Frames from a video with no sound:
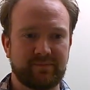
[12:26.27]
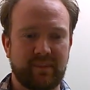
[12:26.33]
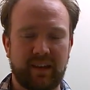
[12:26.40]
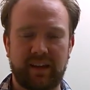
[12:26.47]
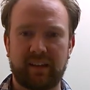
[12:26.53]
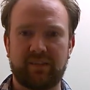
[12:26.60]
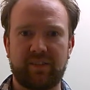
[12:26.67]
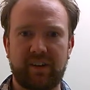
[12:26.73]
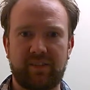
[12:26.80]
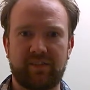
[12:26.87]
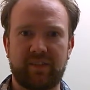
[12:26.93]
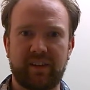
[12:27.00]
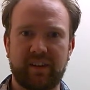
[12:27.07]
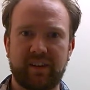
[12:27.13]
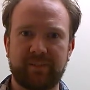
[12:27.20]
Like it's very
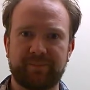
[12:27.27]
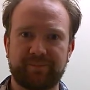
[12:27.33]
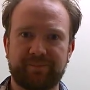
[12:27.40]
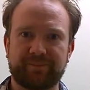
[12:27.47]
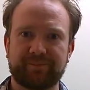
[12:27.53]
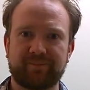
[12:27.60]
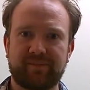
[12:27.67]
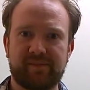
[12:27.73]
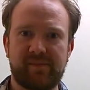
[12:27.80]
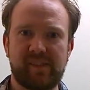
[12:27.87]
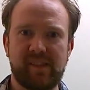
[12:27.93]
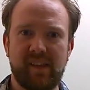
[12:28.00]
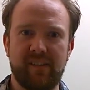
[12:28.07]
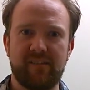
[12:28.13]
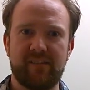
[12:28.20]
filling.
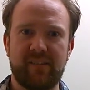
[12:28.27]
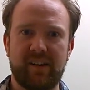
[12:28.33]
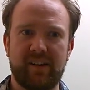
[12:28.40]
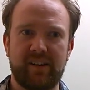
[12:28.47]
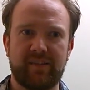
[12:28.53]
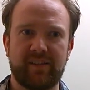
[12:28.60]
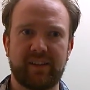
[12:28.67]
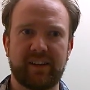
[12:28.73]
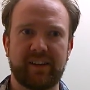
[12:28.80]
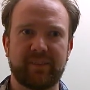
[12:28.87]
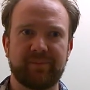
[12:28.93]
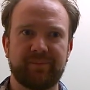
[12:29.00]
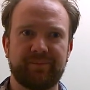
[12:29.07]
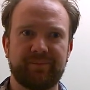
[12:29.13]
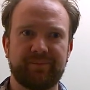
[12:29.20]
Very filling.
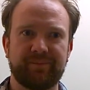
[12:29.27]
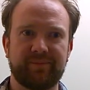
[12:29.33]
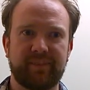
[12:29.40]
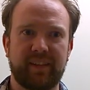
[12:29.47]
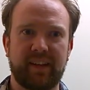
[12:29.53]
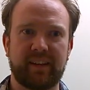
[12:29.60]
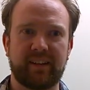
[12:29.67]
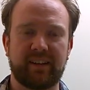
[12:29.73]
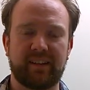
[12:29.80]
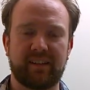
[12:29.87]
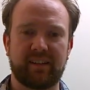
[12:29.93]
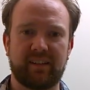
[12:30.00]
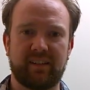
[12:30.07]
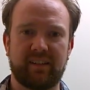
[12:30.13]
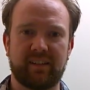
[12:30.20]
That didn't
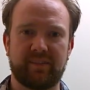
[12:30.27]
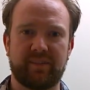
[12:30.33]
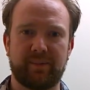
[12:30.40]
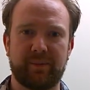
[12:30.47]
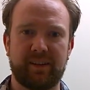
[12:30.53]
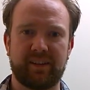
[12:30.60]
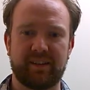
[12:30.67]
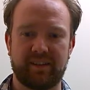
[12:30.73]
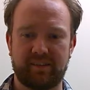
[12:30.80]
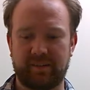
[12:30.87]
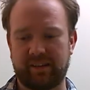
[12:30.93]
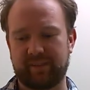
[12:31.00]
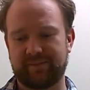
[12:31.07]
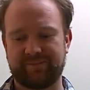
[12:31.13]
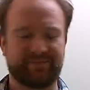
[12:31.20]
take long for me to
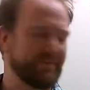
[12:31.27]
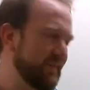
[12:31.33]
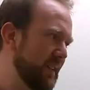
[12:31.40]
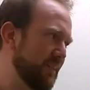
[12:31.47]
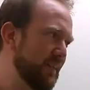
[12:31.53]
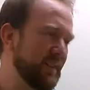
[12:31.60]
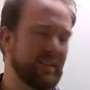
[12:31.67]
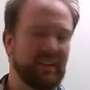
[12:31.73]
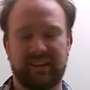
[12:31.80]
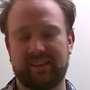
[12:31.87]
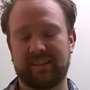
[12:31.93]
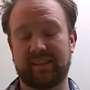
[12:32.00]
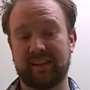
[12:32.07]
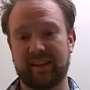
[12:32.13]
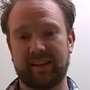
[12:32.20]
like. I mean, it's
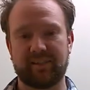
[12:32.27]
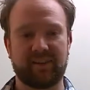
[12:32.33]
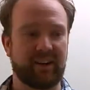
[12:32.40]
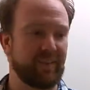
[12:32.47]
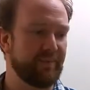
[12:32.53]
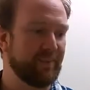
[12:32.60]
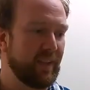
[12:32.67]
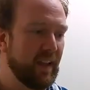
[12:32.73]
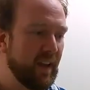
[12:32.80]
a snack, right?